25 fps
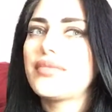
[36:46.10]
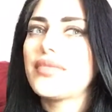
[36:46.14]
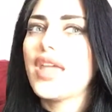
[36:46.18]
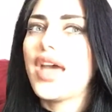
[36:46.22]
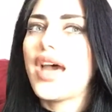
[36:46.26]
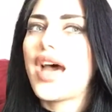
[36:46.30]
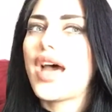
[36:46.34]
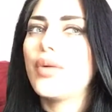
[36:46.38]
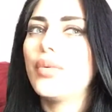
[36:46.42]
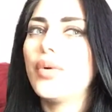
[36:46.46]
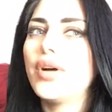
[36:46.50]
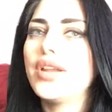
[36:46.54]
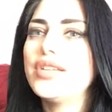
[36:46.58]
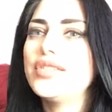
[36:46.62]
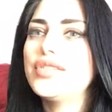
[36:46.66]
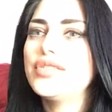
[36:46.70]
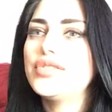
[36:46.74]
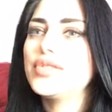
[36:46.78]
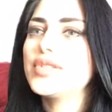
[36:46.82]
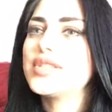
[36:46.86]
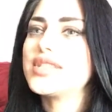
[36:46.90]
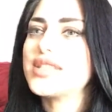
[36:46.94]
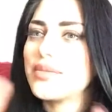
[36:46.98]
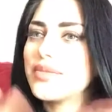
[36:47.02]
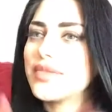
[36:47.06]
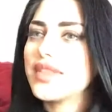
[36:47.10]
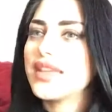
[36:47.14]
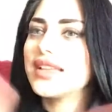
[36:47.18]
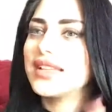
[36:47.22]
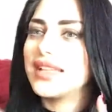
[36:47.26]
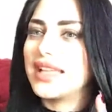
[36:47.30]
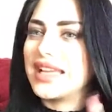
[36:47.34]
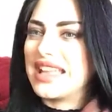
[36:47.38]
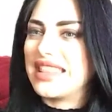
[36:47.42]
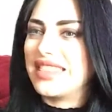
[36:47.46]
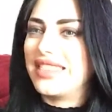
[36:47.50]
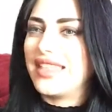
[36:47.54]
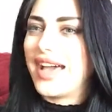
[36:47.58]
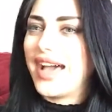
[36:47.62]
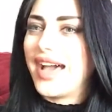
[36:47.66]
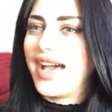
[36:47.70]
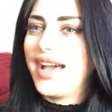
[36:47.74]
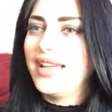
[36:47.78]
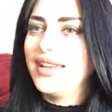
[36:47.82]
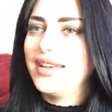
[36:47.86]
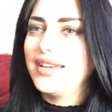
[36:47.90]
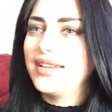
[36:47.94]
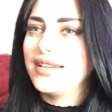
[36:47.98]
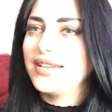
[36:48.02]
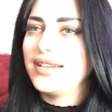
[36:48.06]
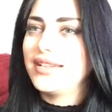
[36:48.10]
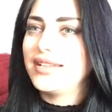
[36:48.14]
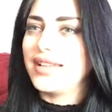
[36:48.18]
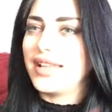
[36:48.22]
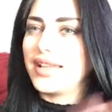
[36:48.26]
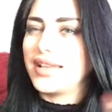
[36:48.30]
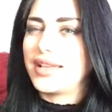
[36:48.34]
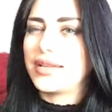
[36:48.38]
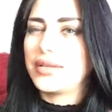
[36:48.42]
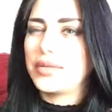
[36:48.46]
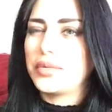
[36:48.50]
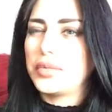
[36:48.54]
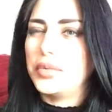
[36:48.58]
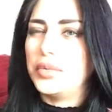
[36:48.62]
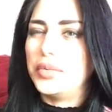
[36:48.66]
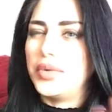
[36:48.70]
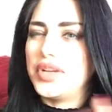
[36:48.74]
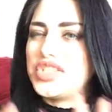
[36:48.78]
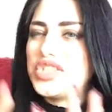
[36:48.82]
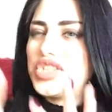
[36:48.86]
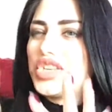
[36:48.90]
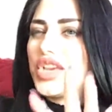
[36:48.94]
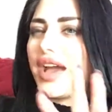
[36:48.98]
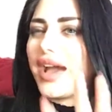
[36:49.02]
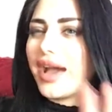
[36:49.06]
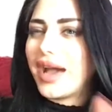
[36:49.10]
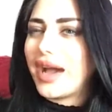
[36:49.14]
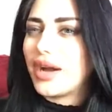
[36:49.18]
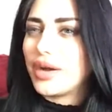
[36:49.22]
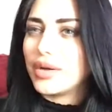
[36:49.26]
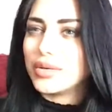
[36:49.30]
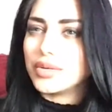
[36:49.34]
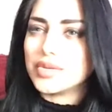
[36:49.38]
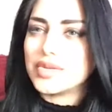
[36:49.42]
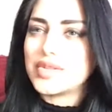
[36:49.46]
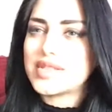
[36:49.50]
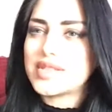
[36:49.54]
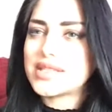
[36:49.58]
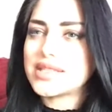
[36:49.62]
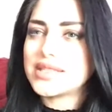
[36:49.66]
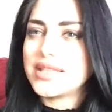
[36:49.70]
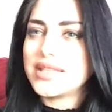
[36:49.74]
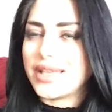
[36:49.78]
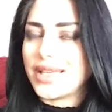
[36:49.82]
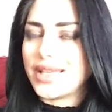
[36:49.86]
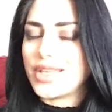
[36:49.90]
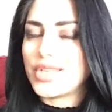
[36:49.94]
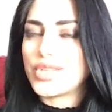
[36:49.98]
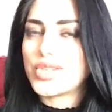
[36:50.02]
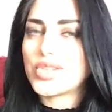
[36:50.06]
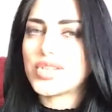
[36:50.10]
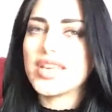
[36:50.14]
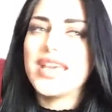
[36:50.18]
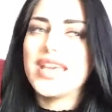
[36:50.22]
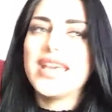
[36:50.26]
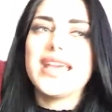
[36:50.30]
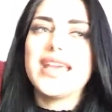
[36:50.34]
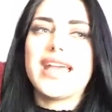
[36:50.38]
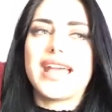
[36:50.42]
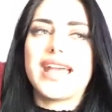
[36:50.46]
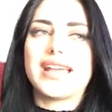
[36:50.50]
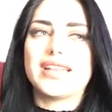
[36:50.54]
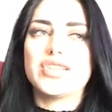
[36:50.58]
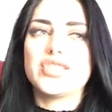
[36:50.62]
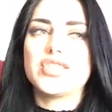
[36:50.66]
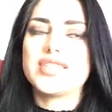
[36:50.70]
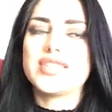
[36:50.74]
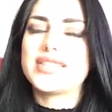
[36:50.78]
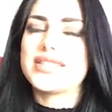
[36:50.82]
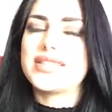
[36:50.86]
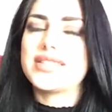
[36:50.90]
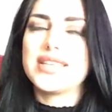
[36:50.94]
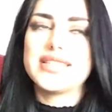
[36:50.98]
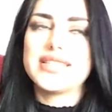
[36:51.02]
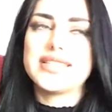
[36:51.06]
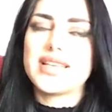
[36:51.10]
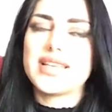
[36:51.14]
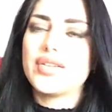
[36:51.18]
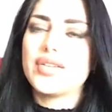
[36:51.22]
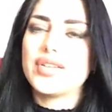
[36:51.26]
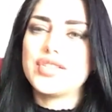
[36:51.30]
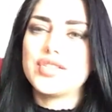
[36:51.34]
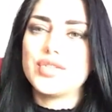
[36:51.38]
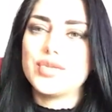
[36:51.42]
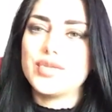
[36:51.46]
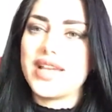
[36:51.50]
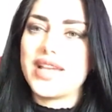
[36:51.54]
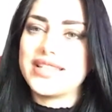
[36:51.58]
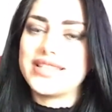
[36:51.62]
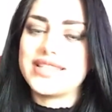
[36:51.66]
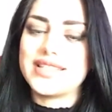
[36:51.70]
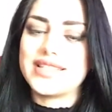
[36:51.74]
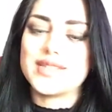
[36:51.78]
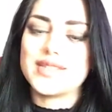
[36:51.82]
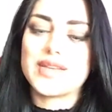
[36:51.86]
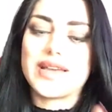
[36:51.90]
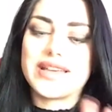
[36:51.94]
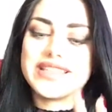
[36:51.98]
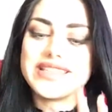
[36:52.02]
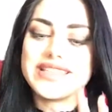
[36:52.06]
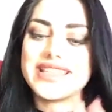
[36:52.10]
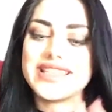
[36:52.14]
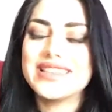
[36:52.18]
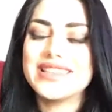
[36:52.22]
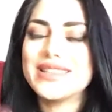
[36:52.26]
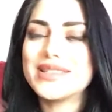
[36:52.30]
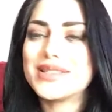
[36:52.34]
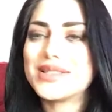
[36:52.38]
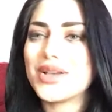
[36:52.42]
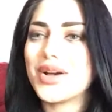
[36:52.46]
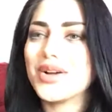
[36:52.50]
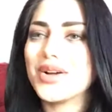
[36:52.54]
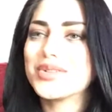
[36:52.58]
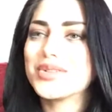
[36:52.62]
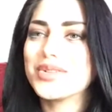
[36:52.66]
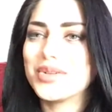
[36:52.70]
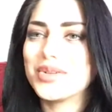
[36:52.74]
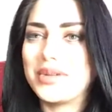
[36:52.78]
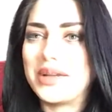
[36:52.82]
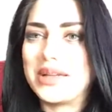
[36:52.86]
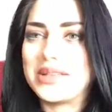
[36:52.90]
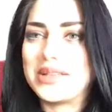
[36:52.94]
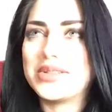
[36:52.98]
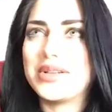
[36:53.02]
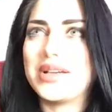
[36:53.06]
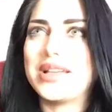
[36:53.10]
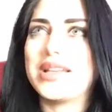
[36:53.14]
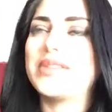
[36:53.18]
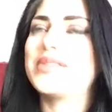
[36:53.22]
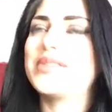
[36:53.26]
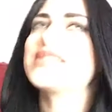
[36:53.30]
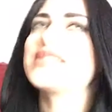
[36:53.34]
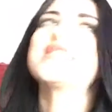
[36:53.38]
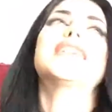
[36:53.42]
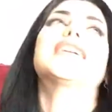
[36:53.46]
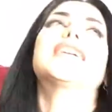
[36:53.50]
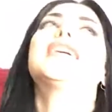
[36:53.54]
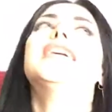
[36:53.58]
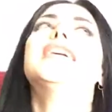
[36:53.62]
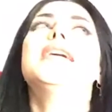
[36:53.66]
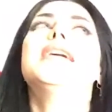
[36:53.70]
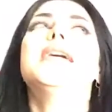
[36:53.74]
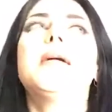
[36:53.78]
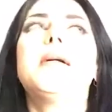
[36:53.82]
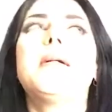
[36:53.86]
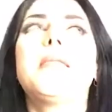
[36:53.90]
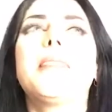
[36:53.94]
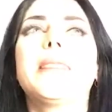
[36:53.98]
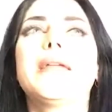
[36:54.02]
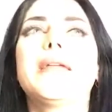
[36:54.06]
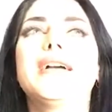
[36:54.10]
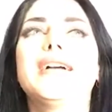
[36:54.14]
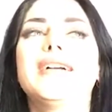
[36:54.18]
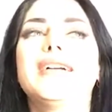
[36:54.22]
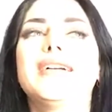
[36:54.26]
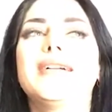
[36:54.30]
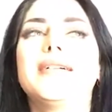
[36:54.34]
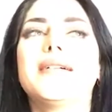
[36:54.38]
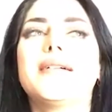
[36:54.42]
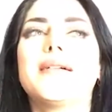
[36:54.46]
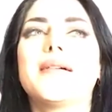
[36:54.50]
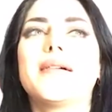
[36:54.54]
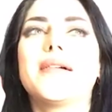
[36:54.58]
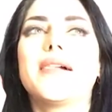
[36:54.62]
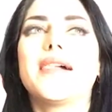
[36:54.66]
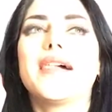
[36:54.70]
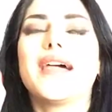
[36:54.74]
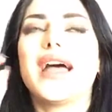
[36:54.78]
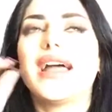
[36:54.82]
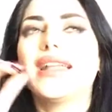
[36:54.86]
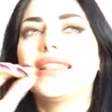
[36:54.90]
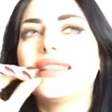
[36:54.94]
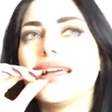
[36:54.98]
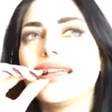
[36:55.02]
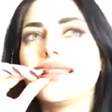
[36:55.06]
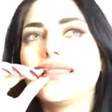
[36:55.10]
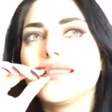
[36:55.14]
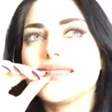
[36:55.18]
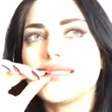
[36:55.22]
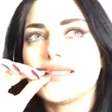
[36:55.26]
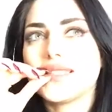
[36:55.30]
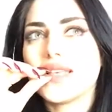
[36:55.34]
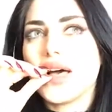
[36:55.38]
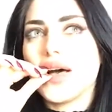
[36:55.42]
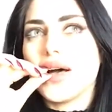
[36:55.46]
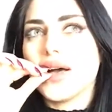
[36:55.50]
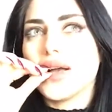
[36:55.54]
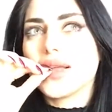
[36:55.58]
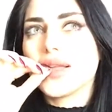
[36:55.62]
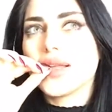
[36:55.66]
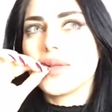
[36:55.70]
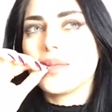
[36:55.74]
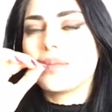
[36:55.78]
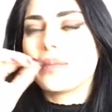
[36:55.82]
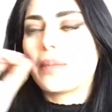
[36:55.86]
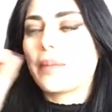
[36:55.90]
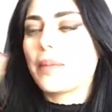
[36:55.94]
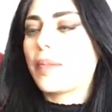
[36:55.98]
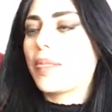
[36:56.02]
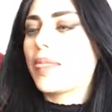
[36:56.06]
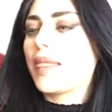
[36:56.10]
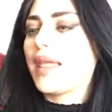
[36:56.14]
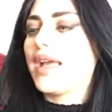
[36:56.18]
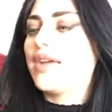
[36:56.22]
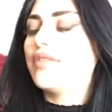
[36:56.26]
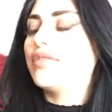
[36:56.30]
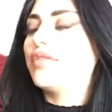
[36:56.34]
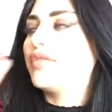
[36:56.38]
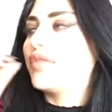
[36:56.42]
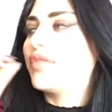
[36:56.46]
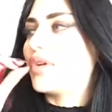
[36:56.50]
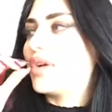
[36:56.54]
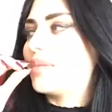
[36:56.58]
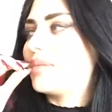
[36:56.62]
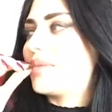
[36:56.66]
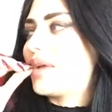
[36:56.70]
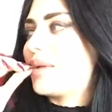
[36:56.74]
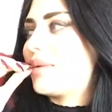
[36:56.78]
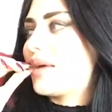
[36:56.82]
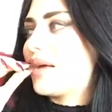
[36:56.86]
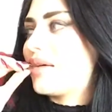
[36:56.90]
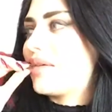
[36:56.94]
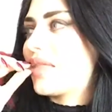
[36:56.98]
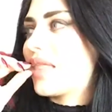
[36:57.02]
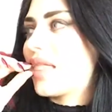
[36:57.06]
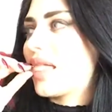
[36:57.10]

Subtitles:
I wanted to do something like that, like witch house-ish, and it sounded too dancey. So I sent the song to Roberto, and I was like, I like the song, I have fur in my mouth.